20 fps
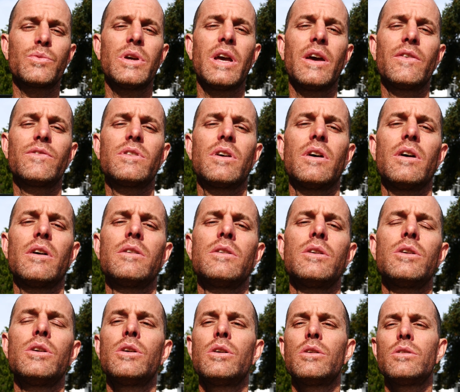We have to
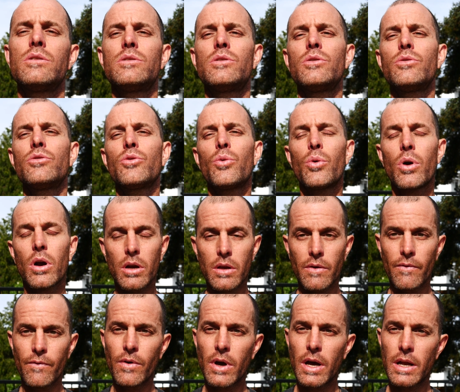do the work
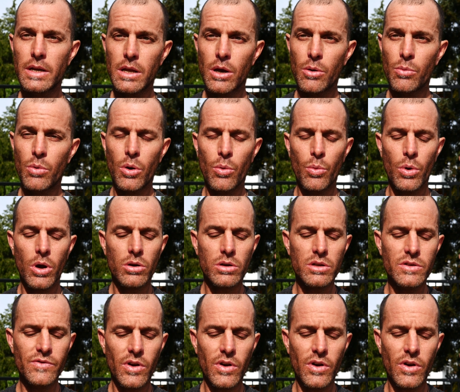and find out what works